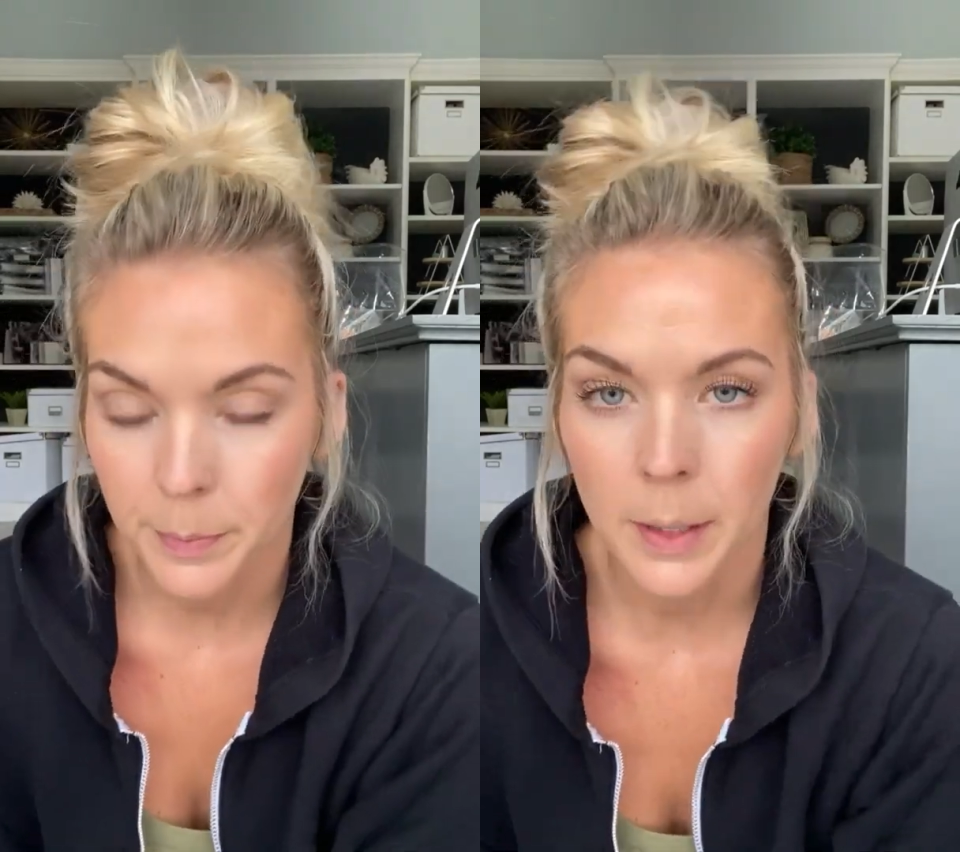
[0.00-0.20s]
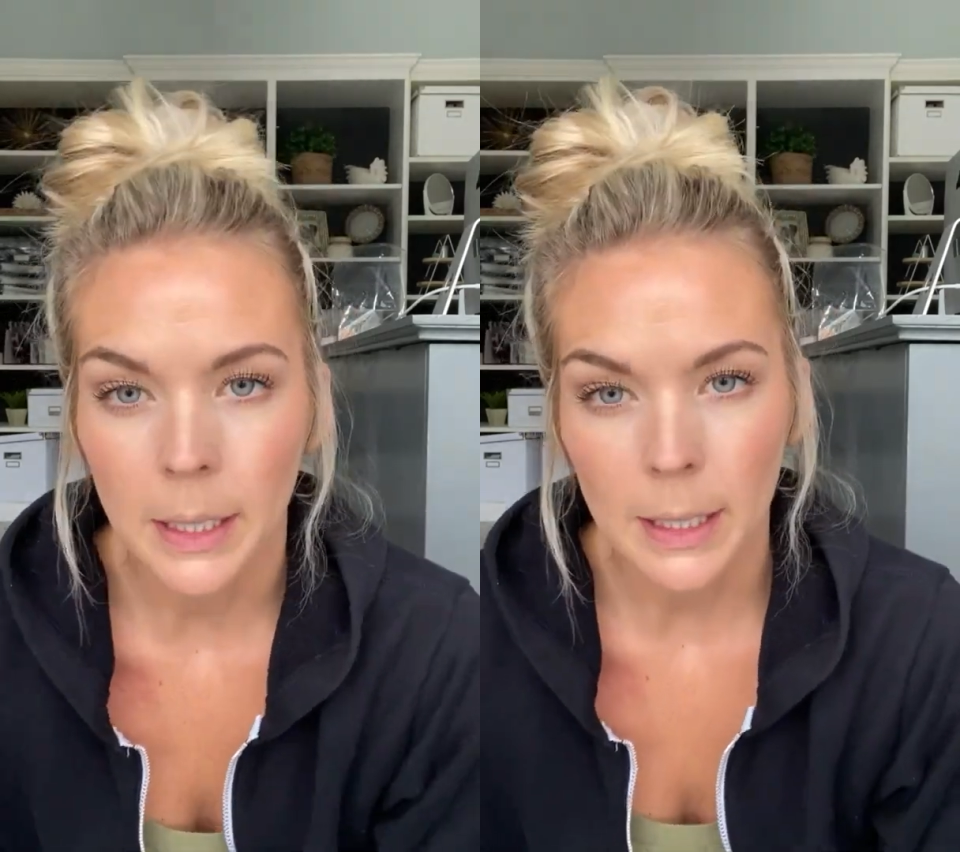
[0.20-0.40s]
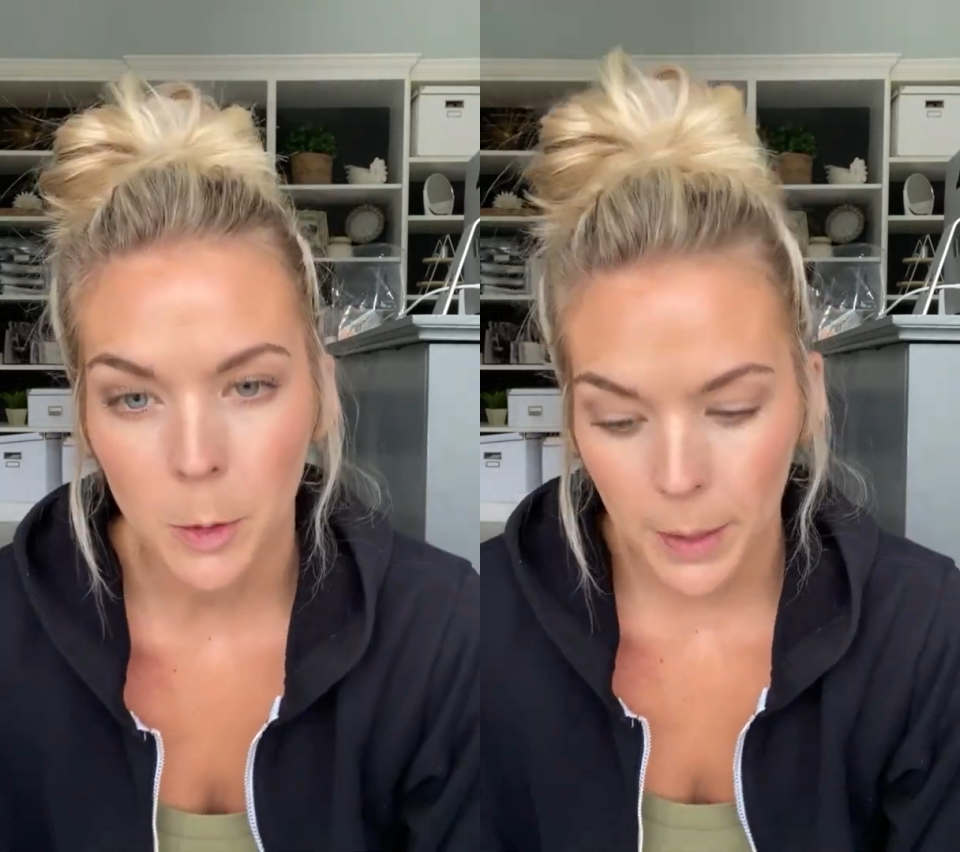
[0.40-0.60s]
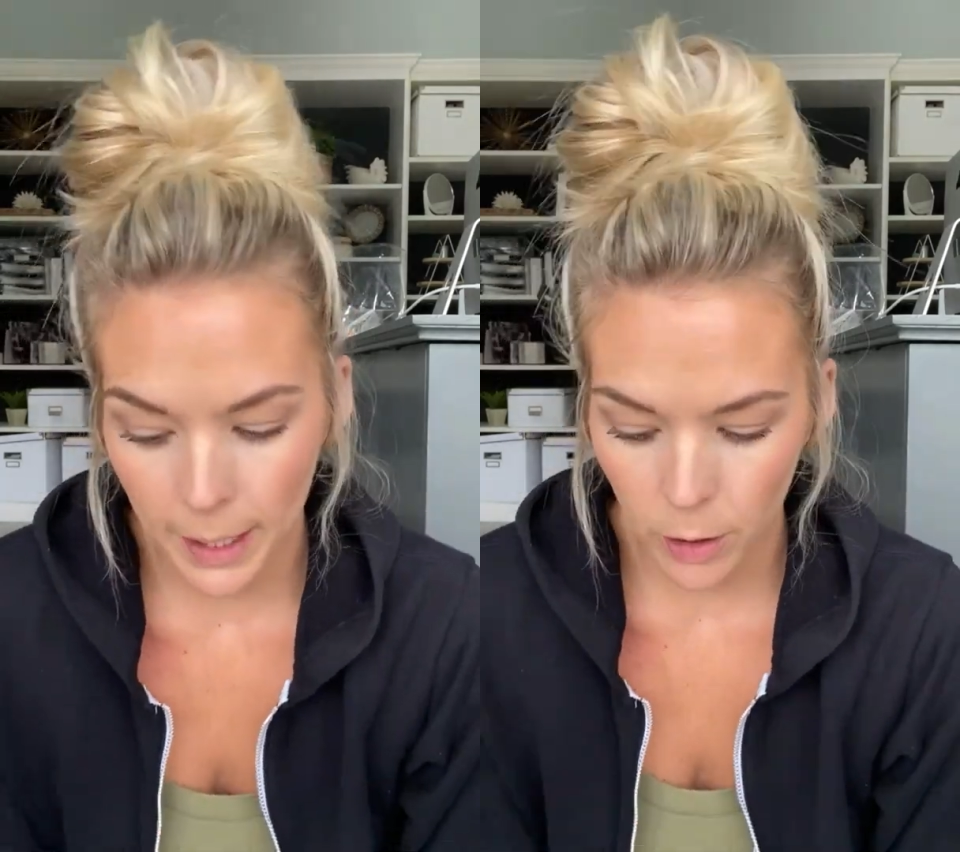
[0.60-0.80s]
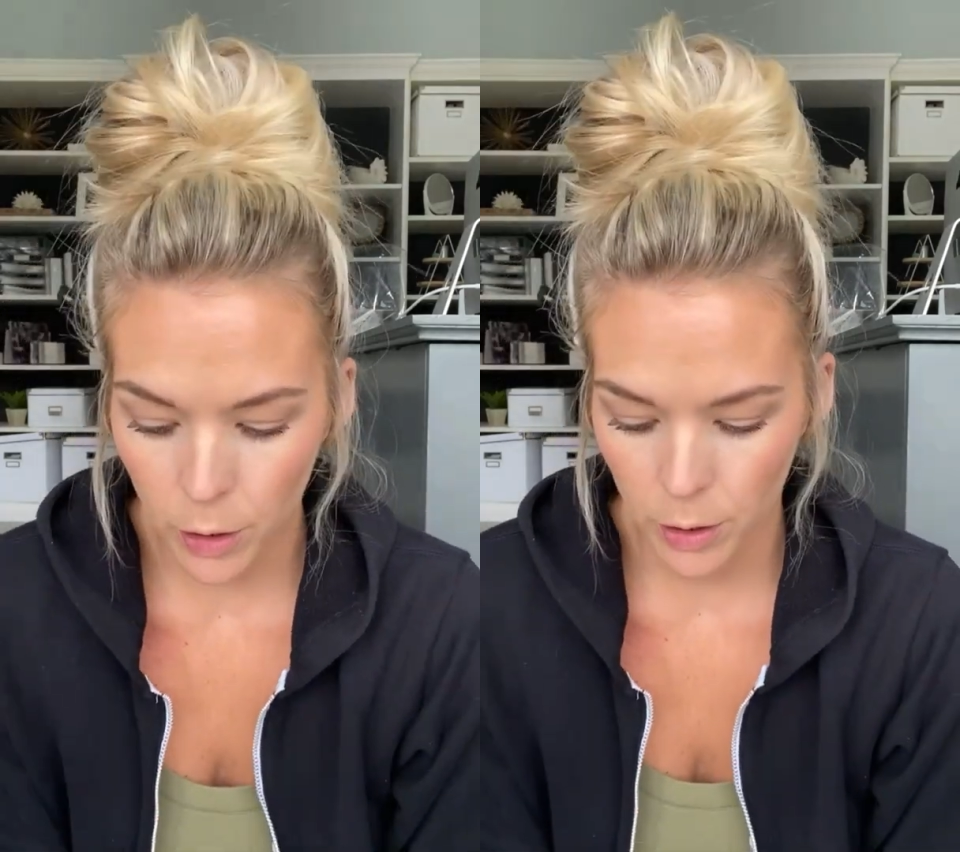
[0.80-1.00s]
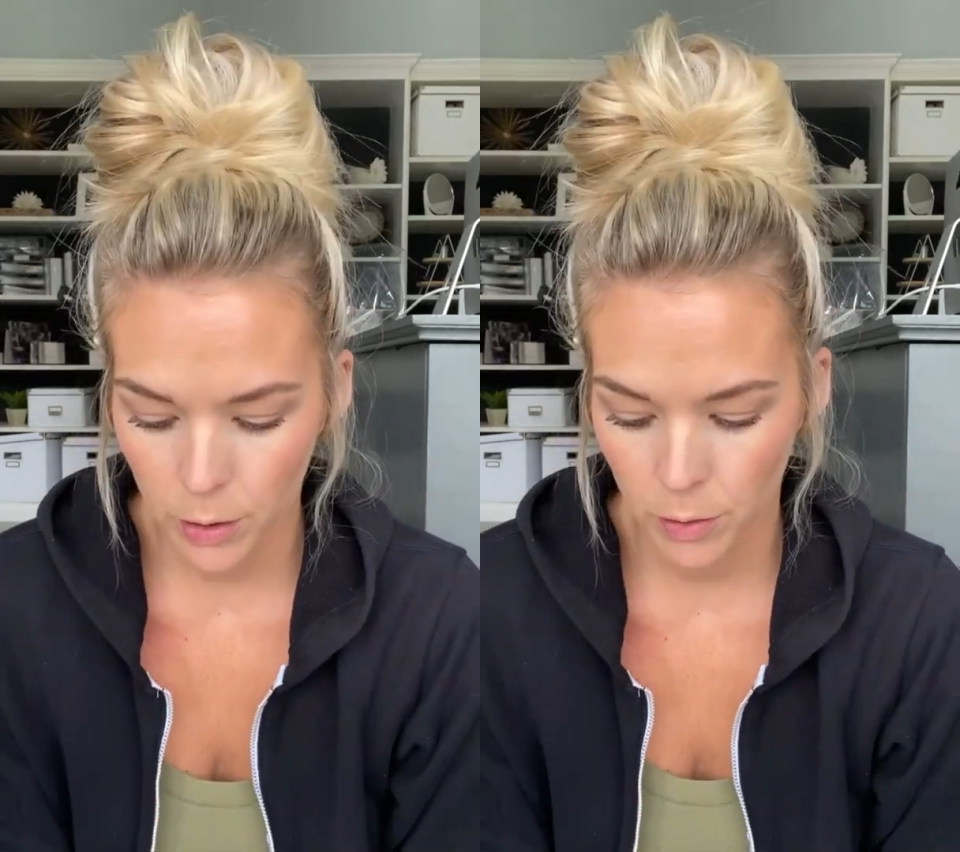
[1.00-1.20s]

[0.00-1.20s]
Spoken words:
illuminator,